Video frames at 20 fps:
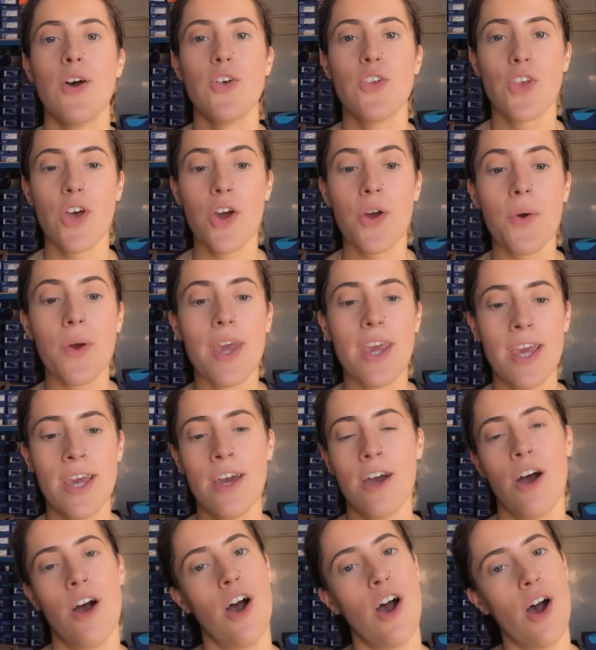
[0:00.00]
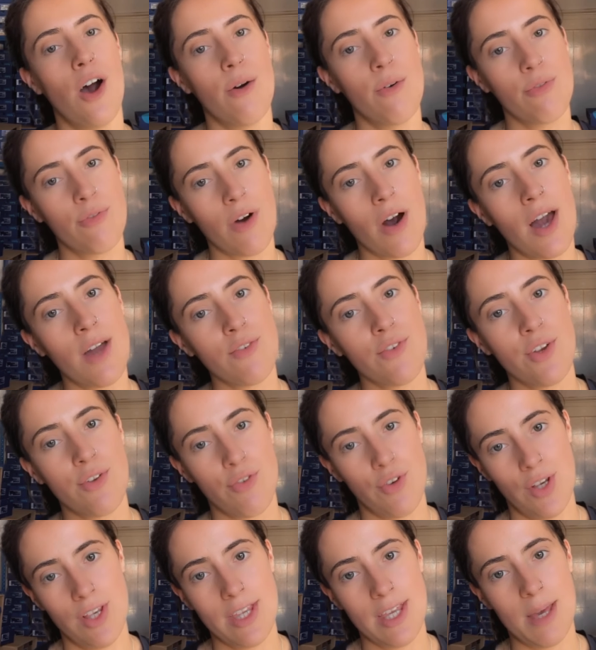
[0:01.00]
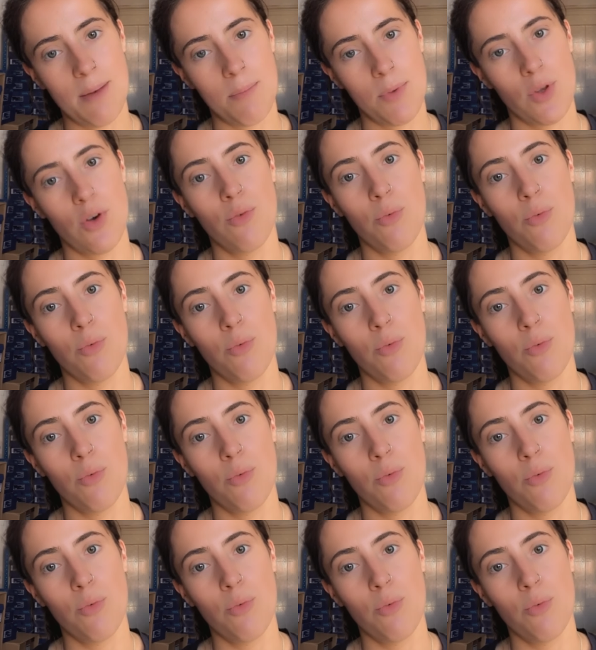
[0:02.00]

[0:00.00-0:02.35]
So here are 5 different tips